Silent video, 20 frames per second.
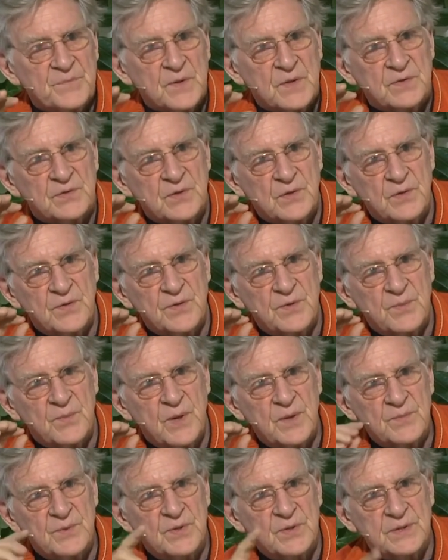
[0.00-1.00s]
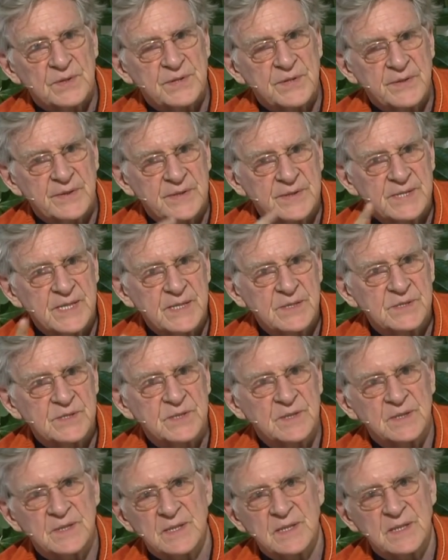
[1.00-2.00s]
So the one with ulterior
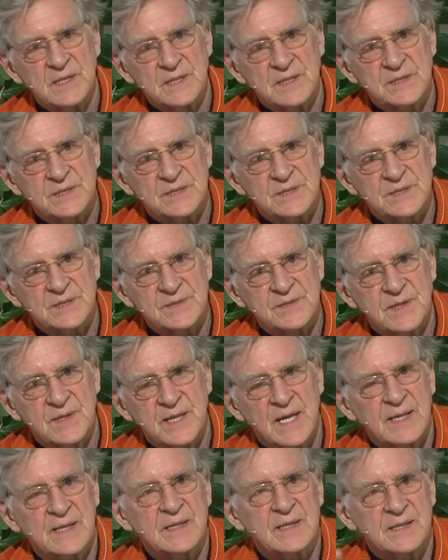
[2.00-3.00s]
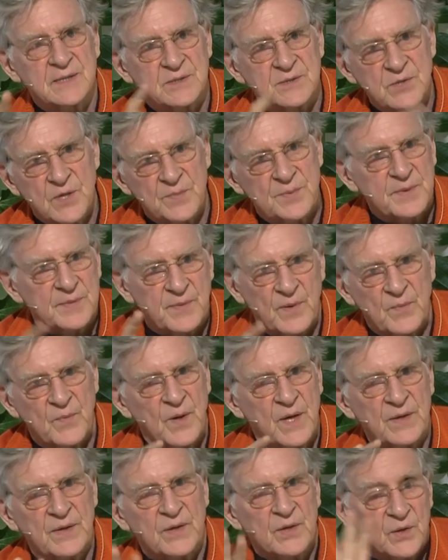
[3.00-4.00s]
intention is like the interpretable
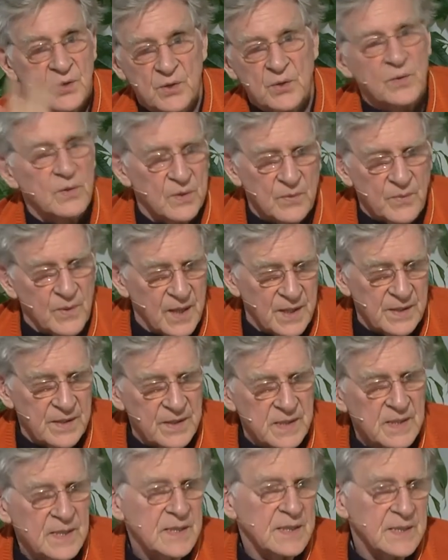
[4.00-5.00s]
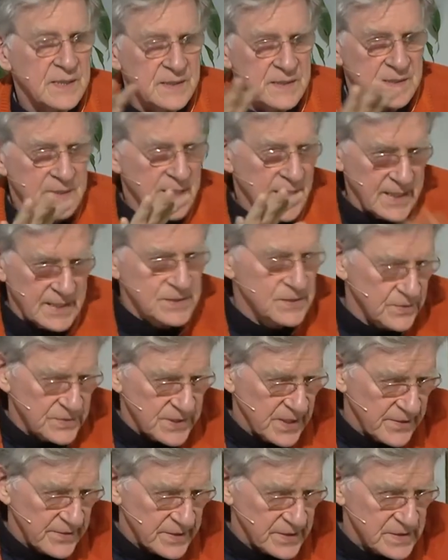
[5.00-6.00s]
one, the lower one, in the
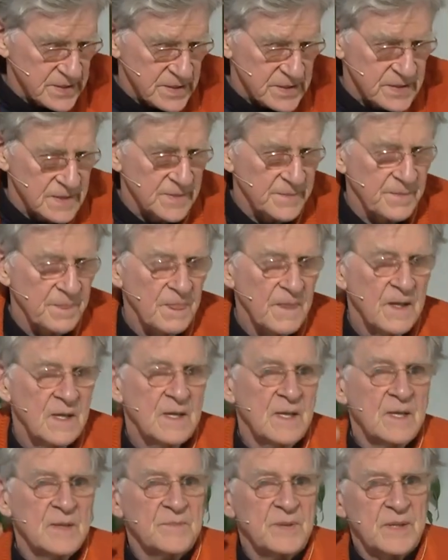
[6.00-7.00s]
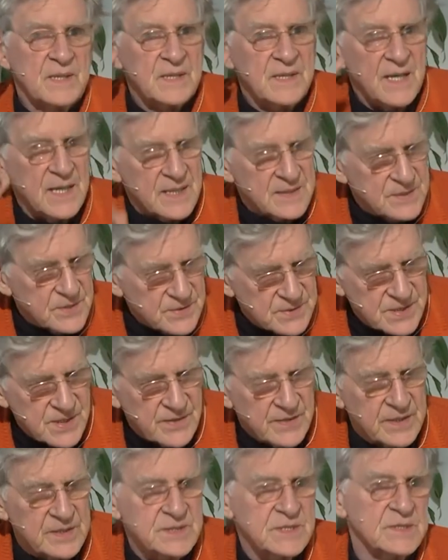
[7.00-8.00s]
exoteric system. But in the
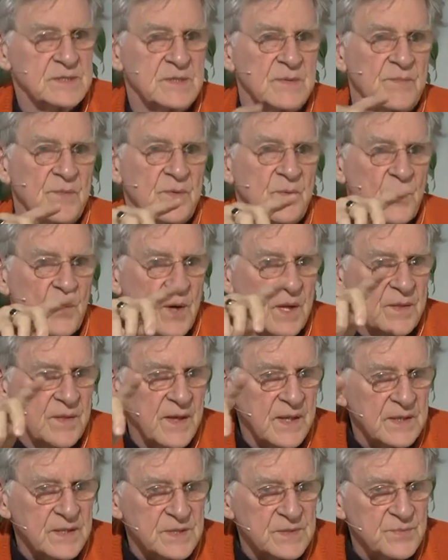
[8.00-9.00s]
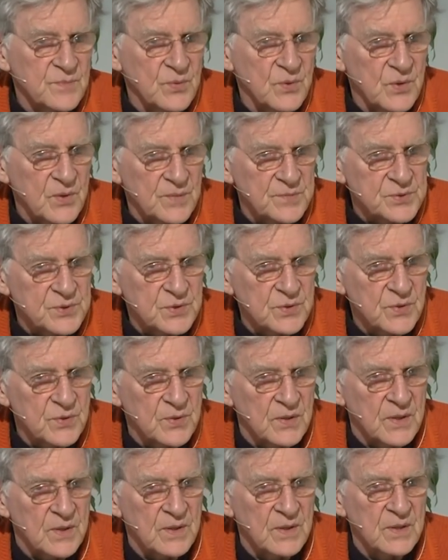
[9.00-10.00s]
esoteric system, the one that is more
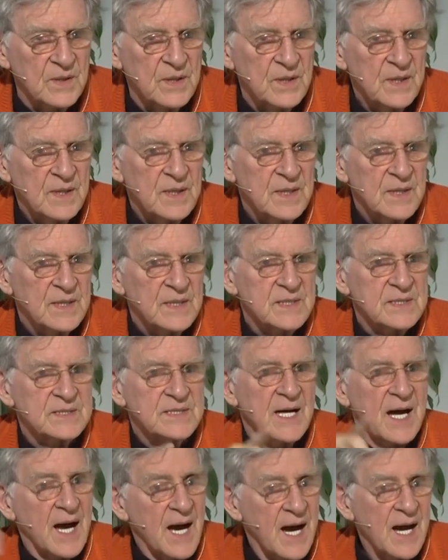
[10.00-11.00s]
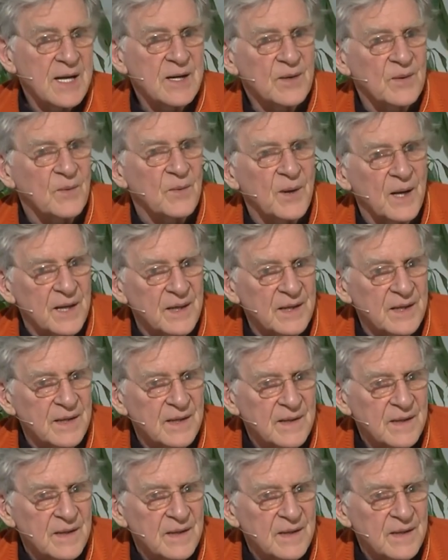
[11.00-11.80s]
obscure is the higher one.